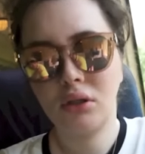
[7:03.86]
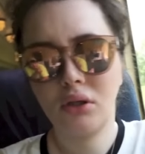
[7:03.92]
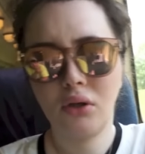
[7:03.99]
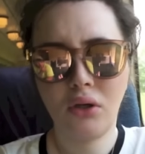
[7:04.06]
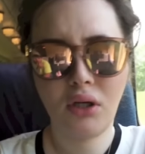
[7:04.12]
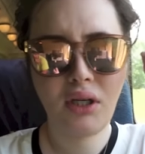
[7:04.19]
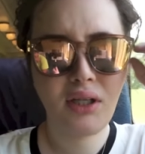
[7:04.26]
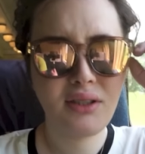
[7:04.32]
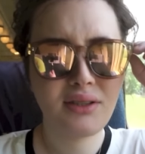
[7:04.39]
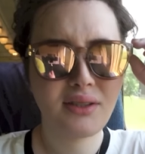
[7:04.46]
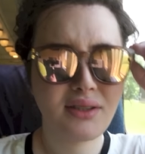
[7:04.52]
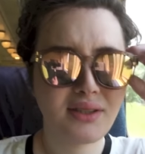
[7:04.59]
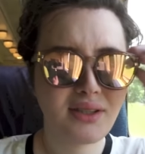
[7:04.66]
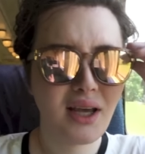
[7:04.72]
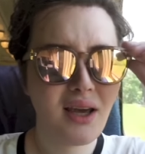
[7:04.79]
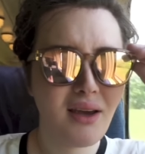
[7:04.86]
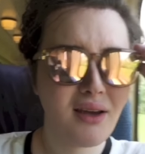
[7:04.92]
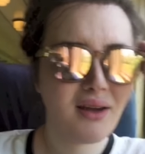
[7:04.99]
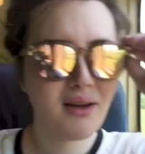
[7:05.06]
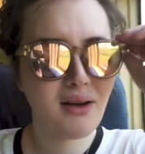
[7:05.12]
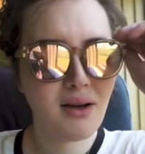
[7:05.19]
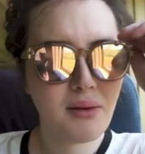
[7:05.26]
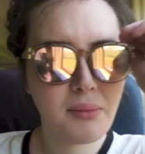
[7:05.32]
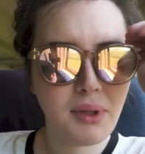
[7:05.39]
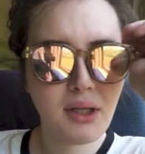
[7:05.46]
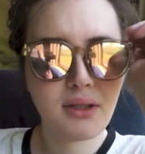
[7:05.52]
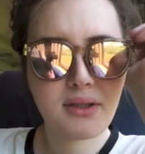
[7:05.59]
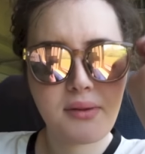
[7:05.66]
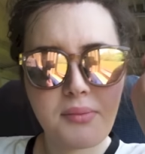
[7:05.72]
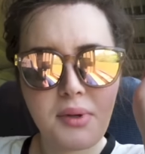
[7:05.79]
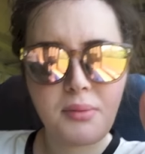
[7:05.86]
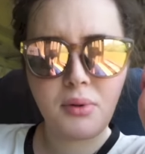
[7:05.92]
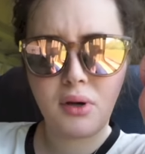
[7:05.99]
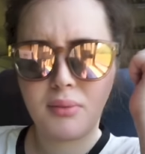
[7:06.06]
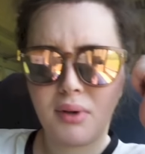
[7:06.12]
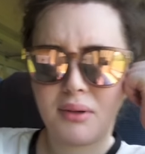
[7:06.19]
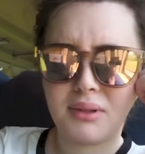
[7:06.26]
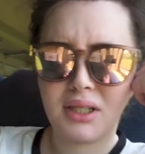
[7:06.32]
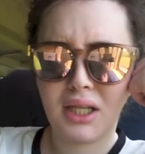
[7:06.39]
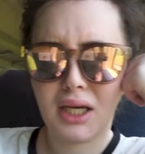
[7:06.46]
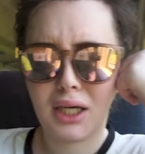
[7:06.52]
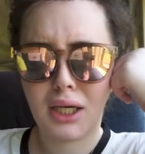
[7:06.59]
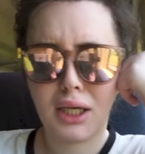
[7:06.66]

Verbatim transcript: What? Yeah. I mean, some people are probably like,